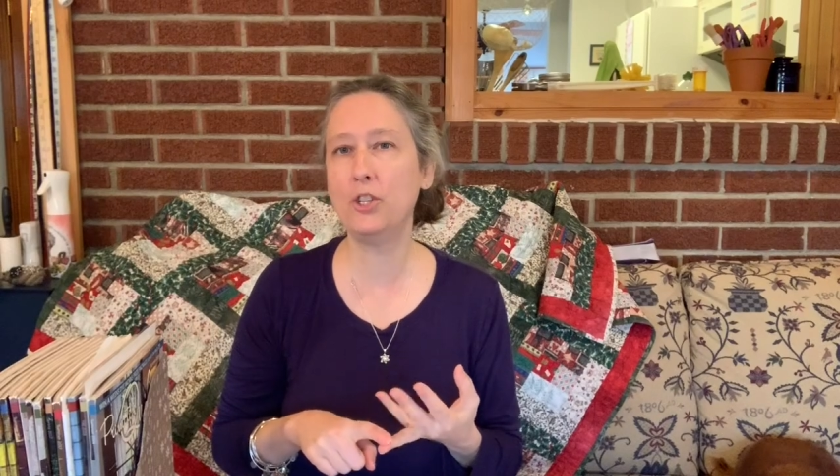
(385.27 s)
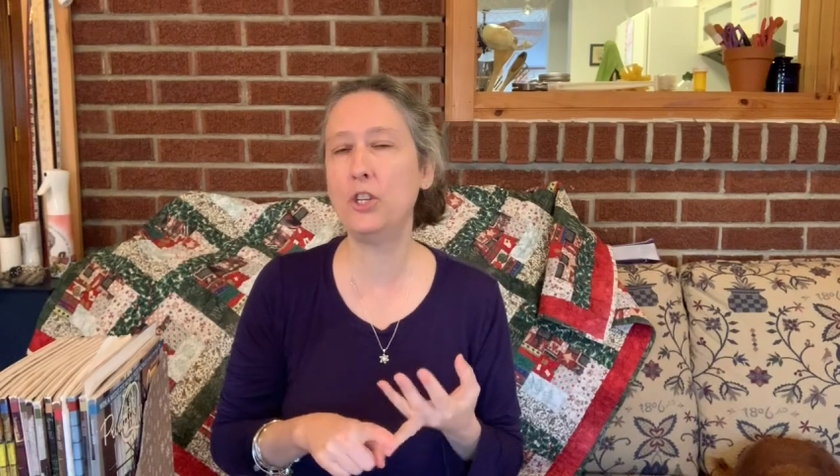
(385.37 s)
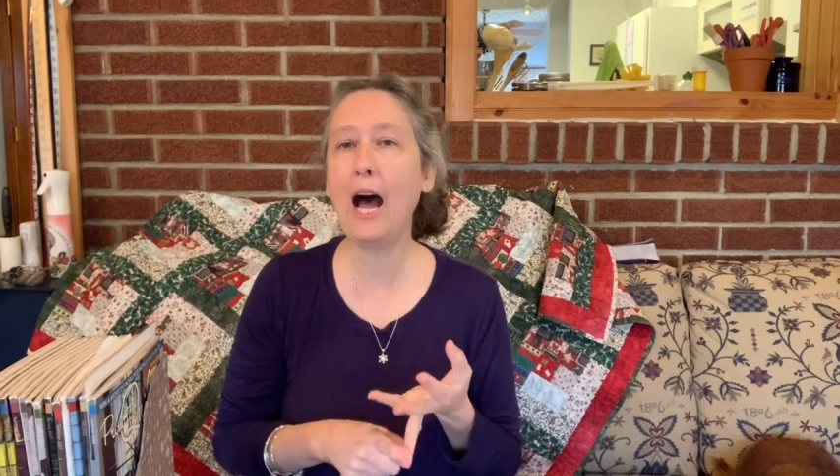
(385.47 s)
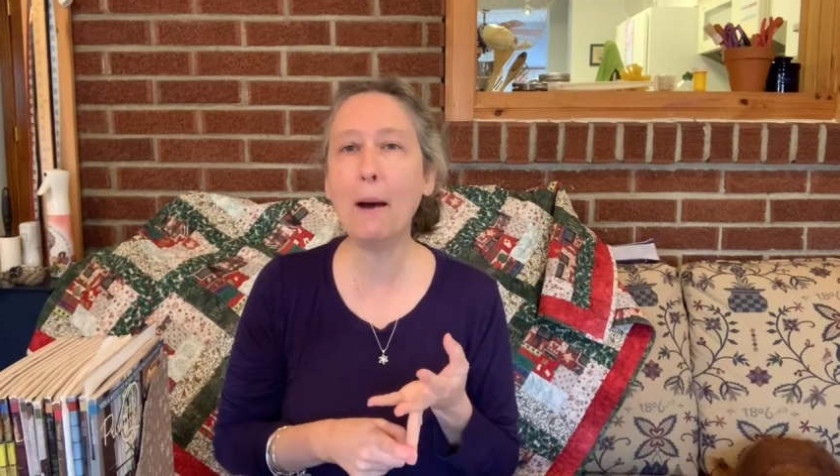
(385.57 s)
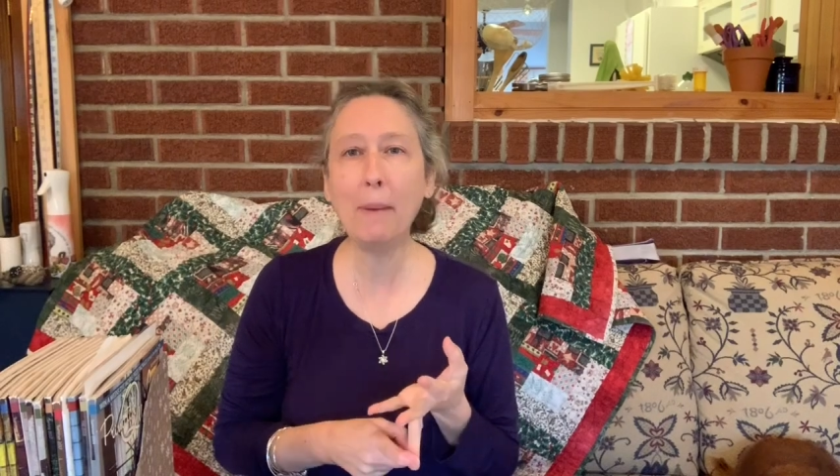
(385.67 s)

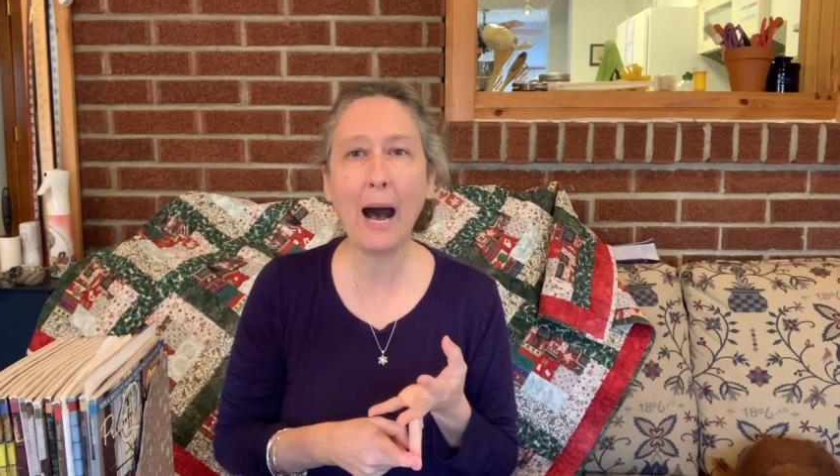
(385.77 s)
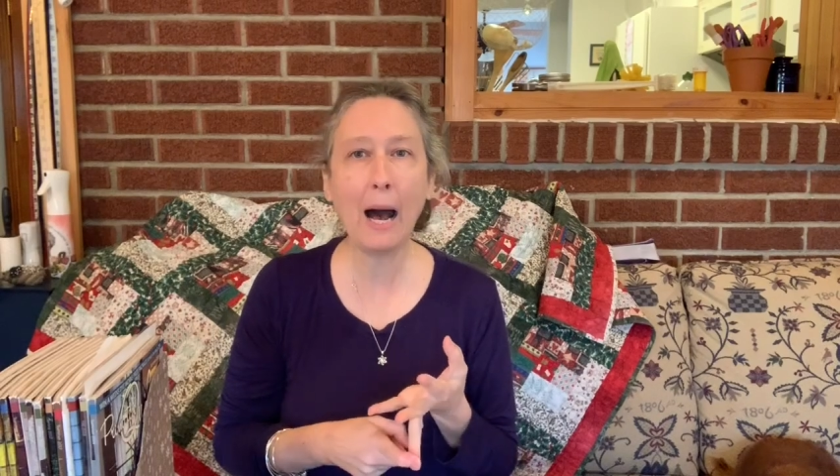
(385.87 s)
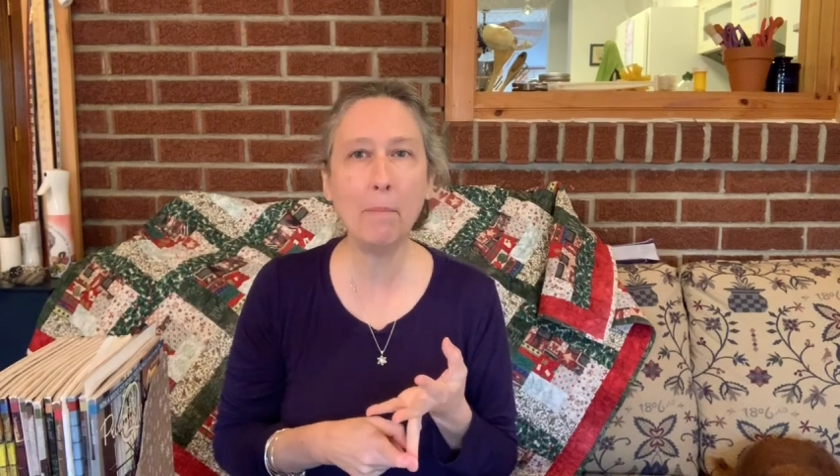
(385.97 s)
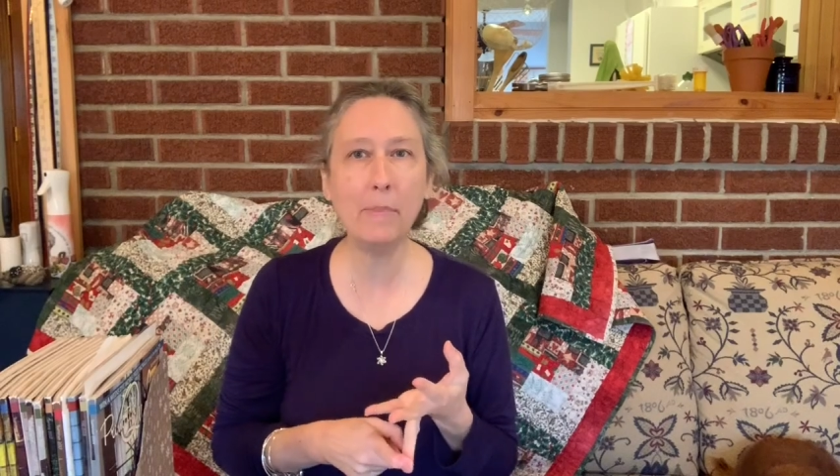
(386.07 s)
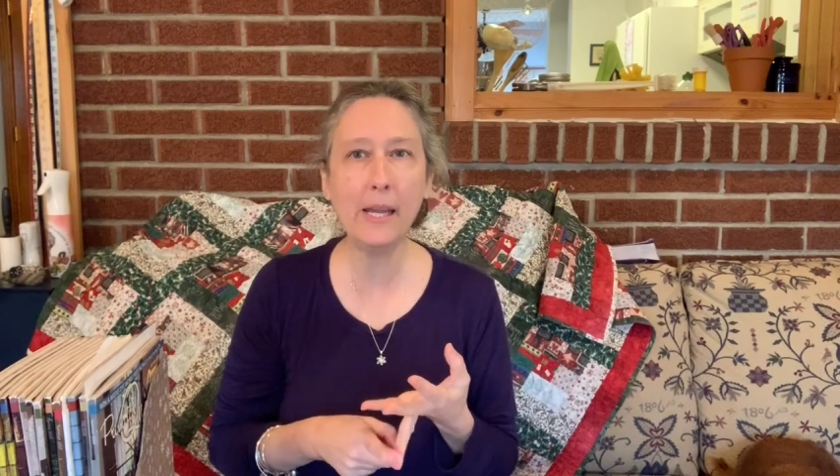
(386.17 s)
shop
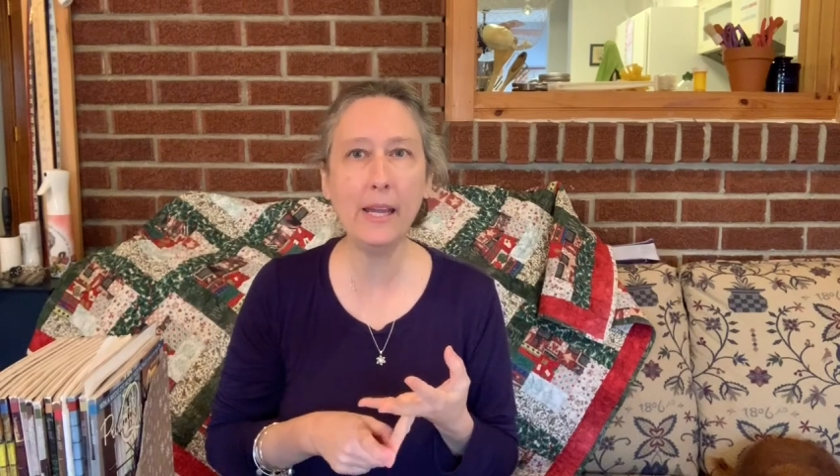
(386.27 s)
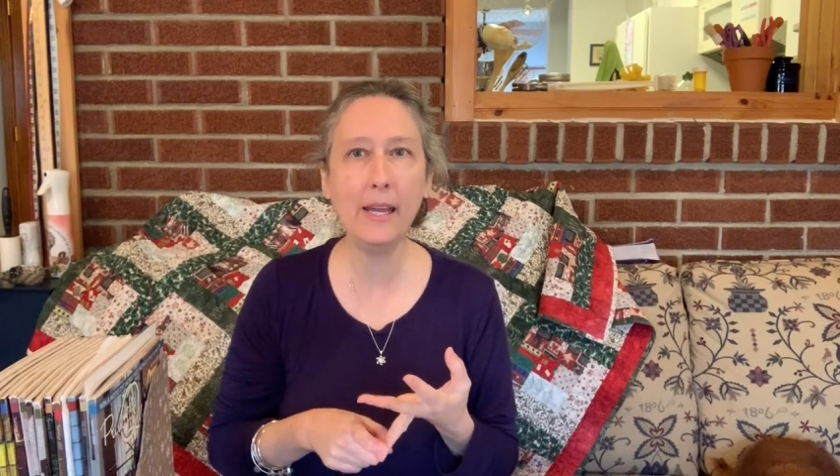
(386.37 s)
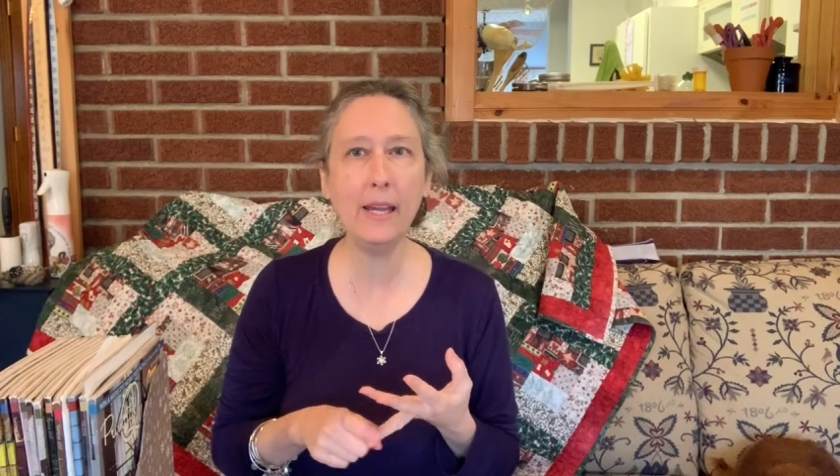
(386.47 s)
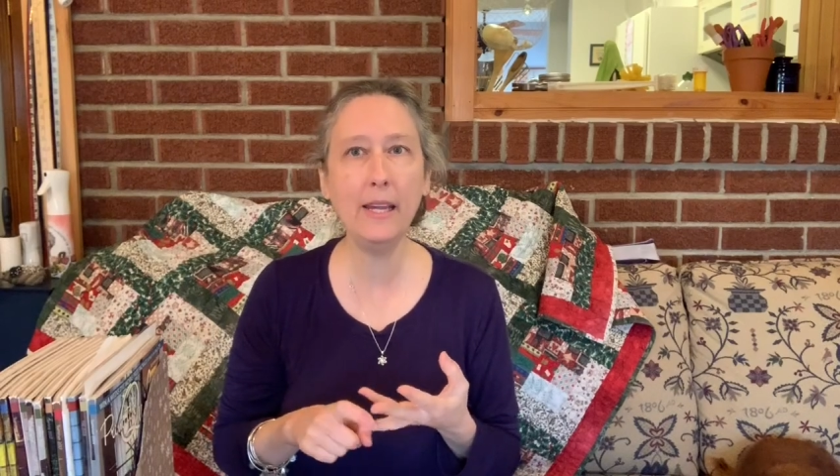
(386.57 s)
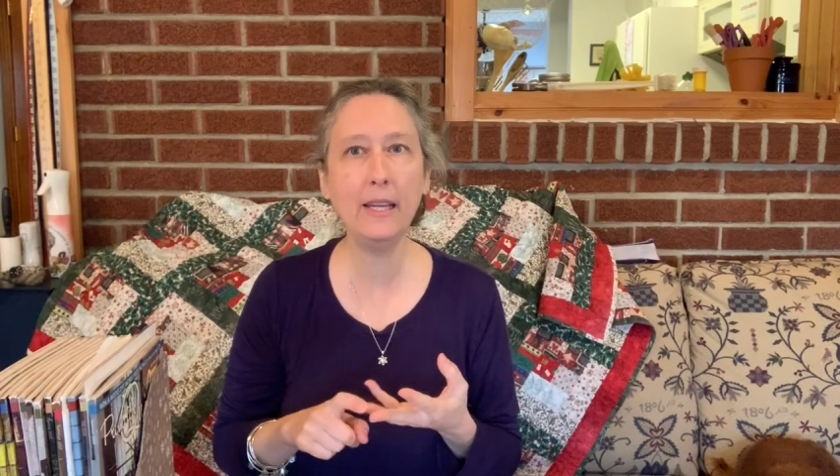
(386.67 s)

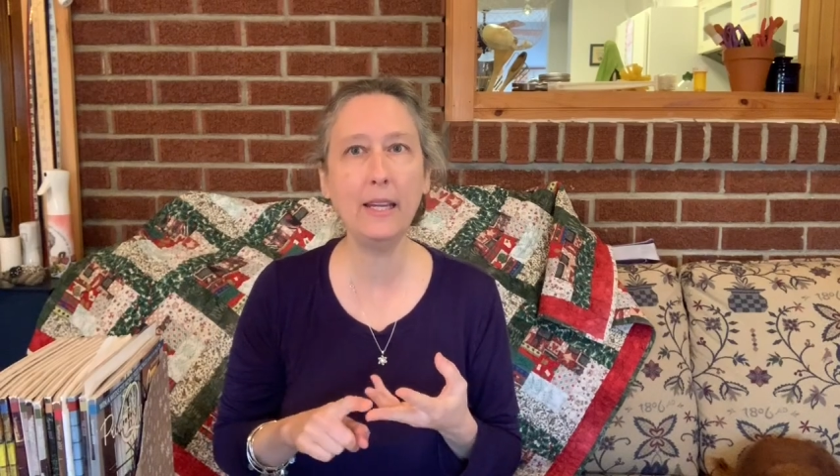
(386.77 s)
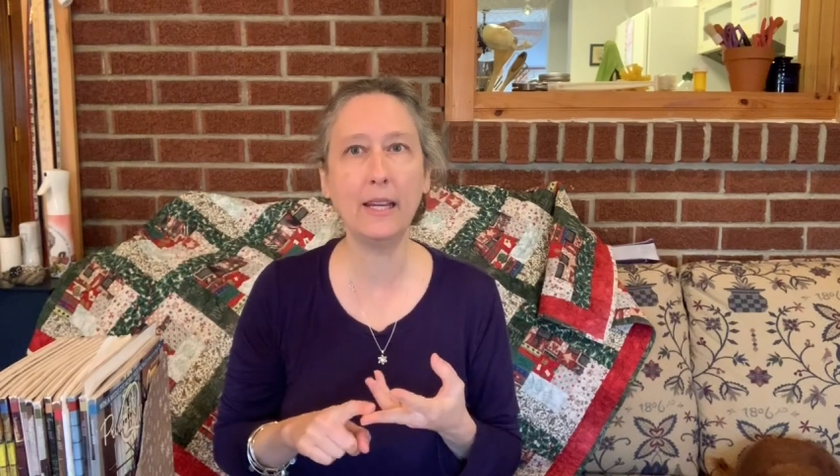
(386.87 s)
hopping